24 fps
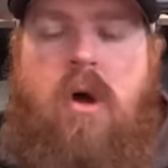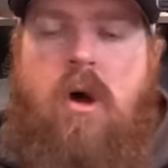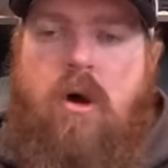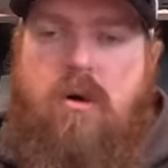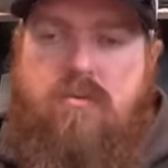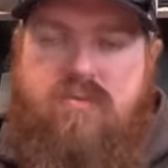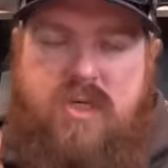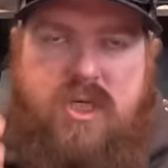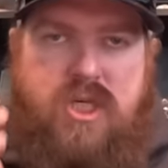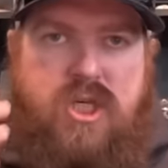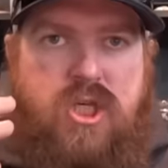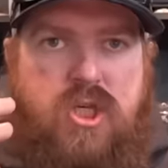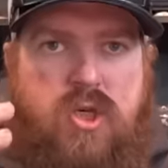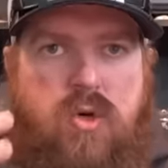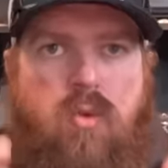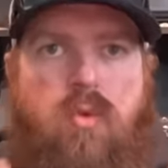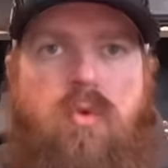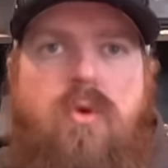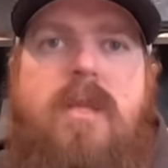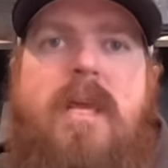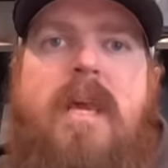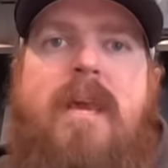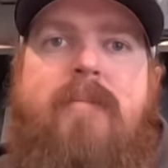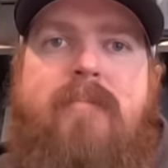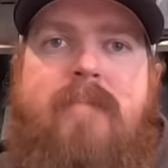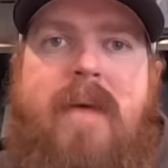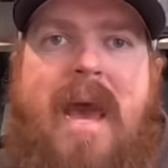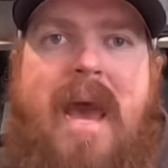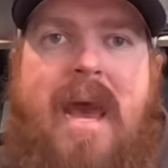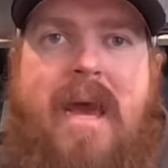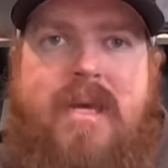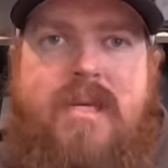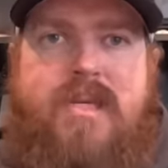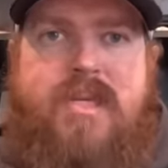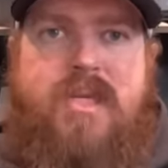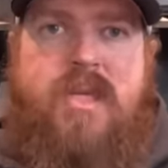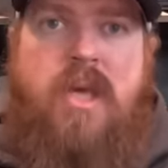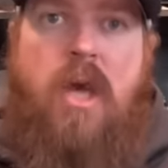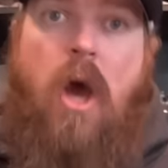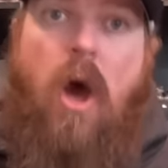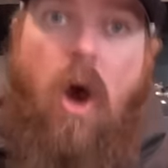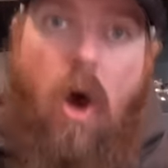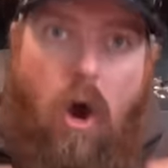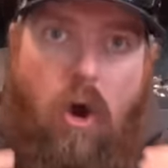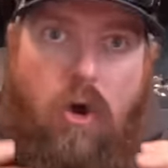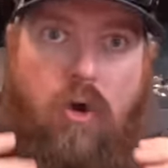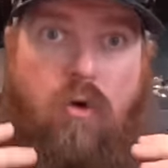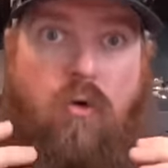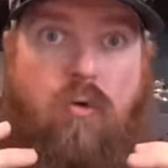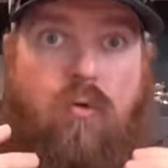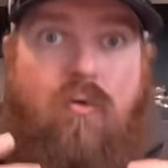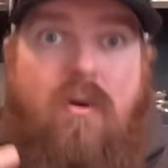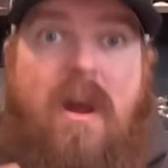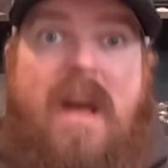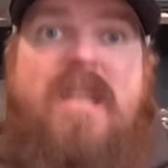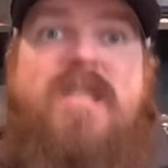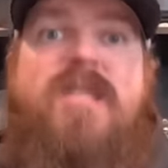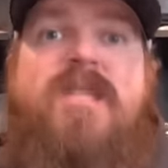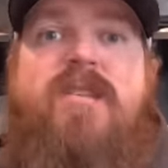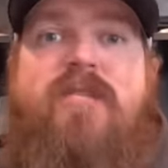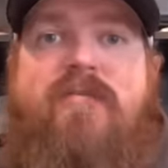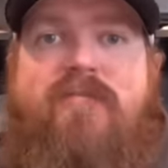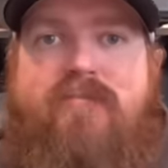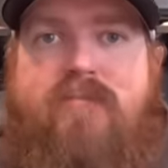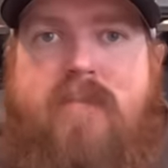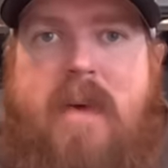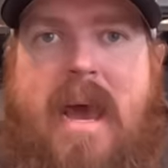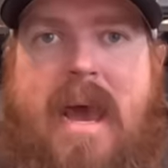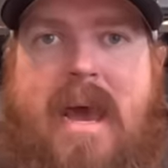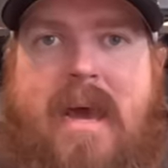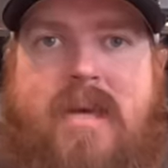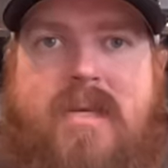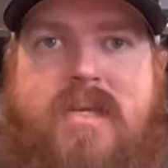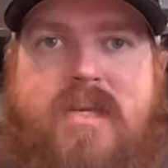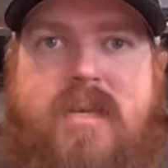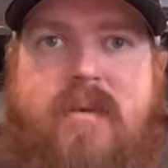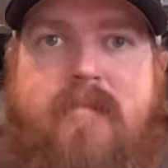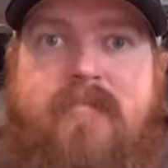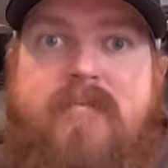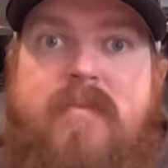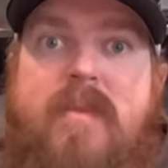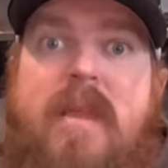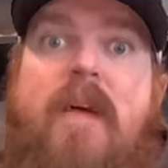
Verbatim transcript: of schooling bass, aggressive bass,